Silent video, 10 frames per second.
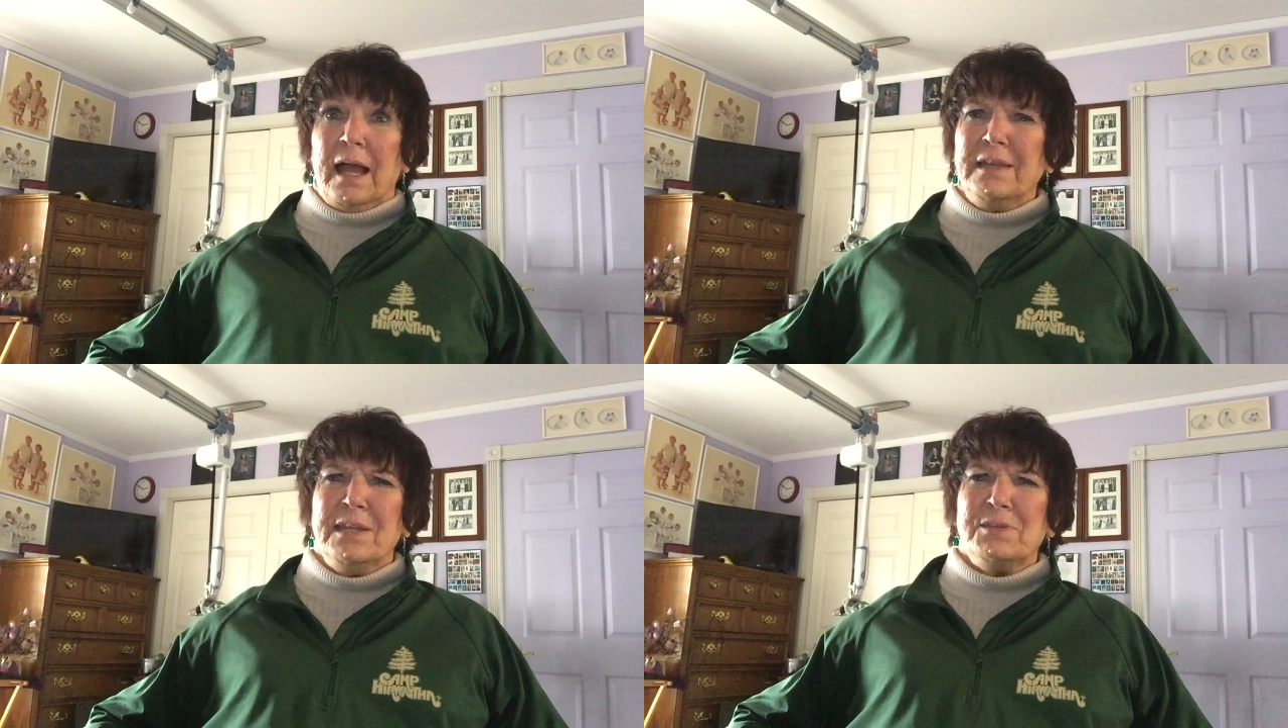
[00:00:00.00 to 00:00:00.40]

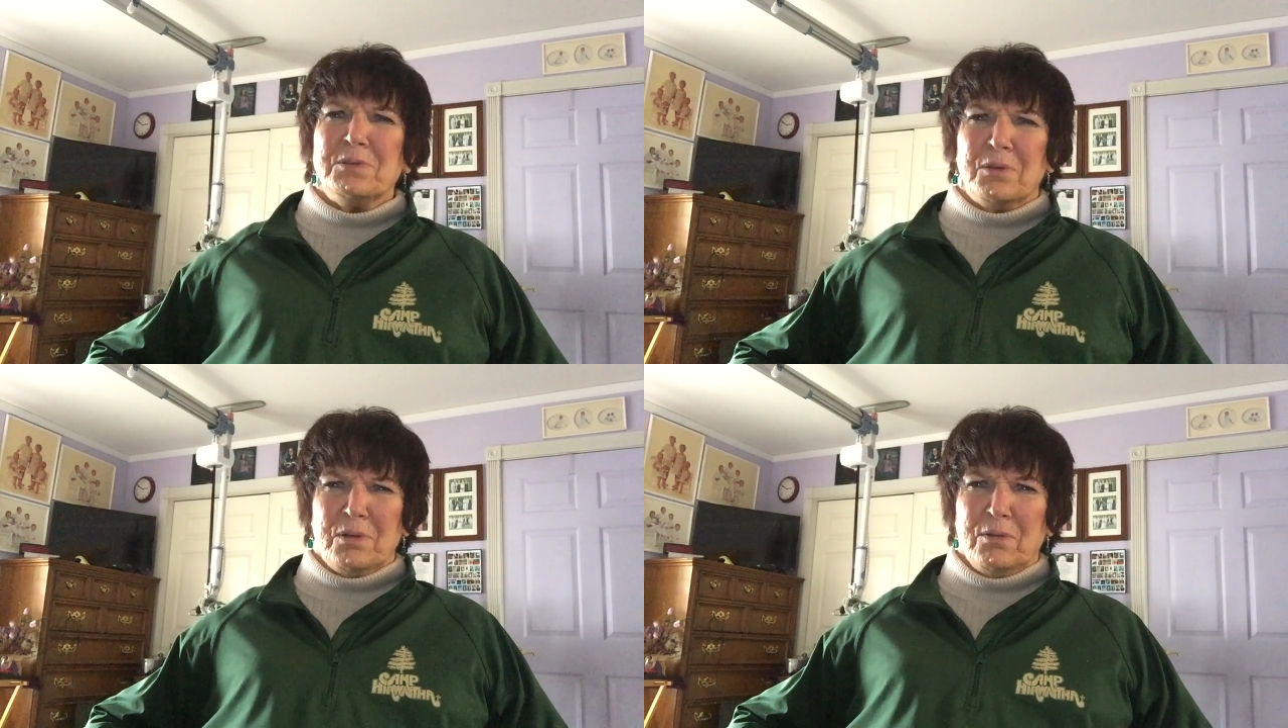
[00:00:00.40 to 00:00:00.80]
I need
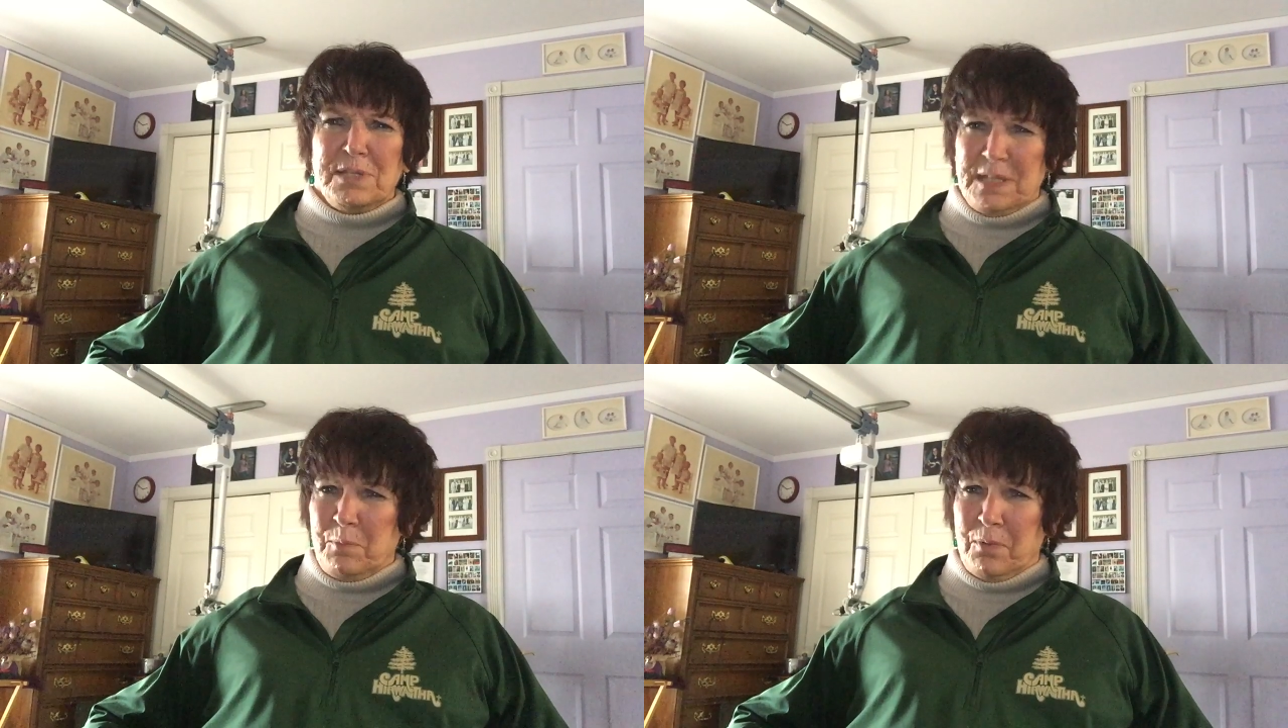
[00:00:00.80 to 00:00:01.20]
to grow
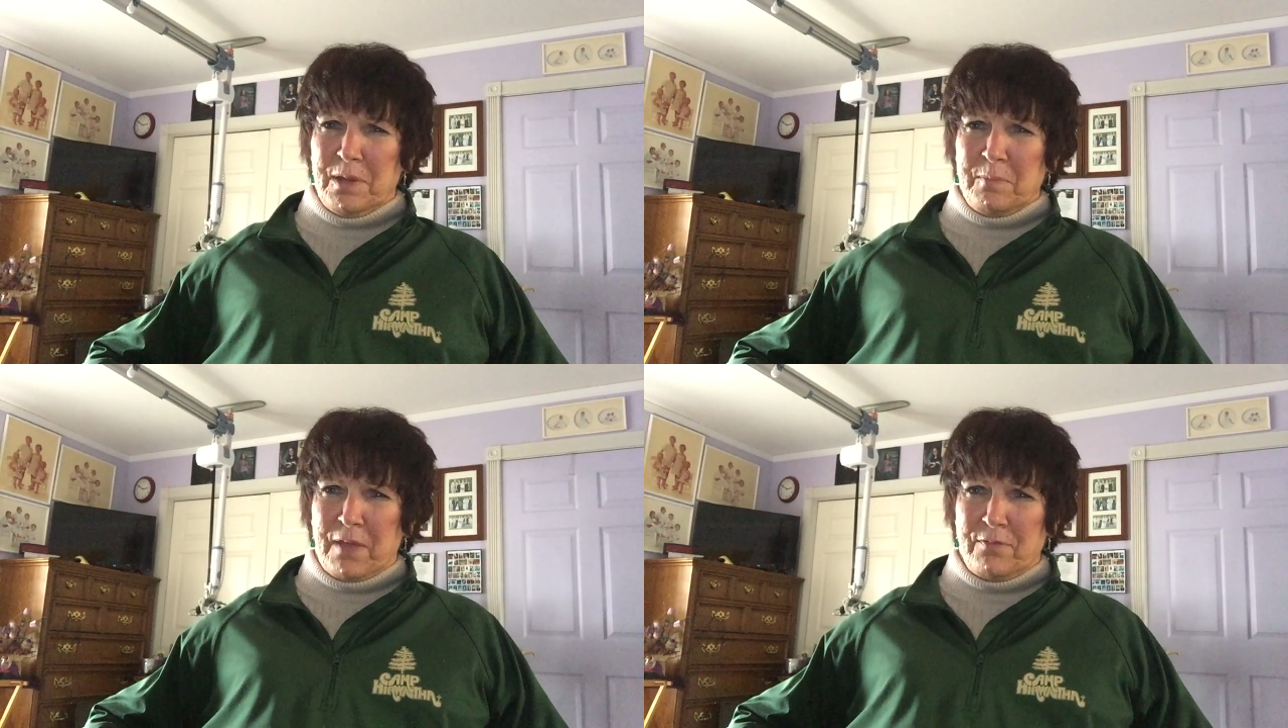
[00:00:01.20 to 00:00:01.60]
deeper
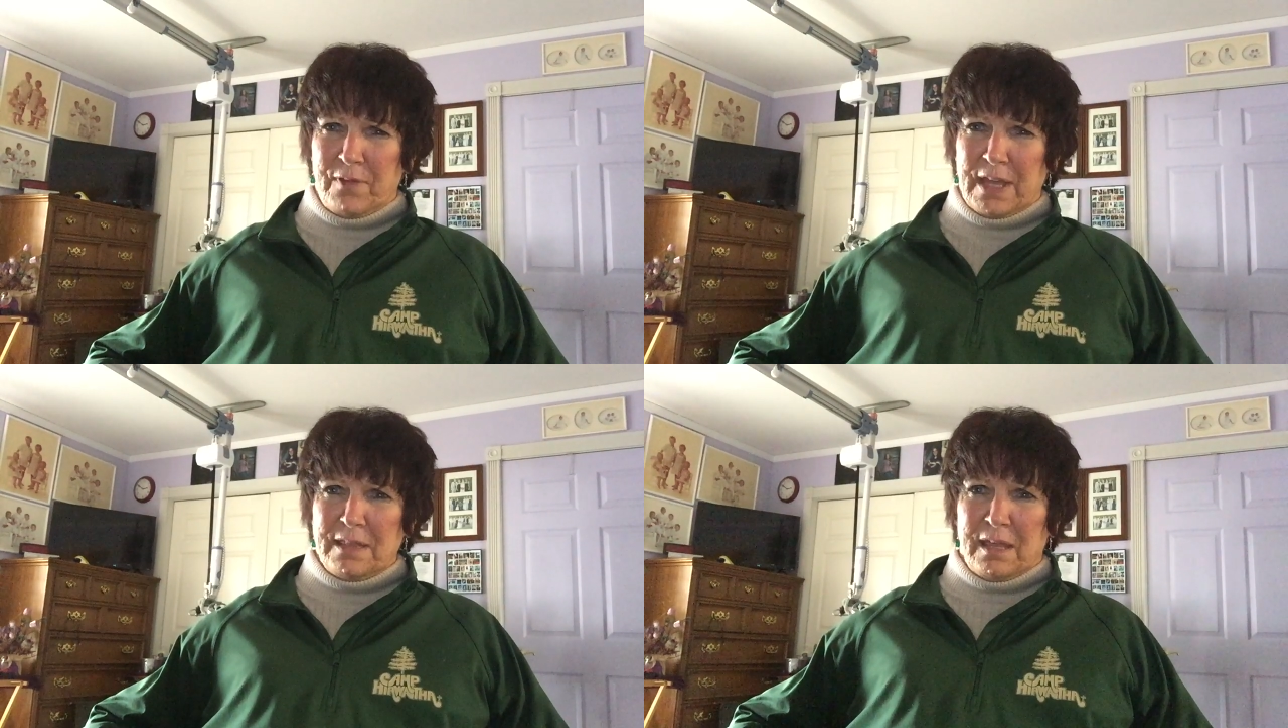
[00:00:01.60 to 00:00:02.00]
in my
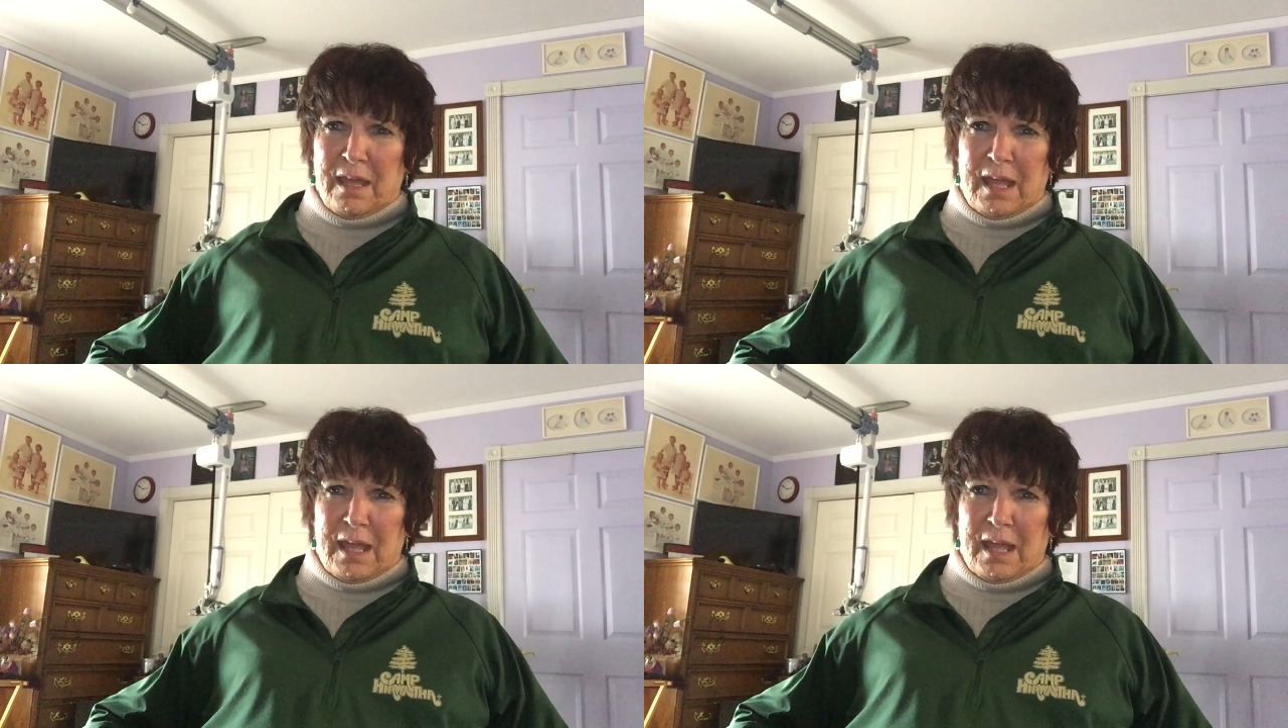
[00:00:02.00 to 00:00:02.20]
faith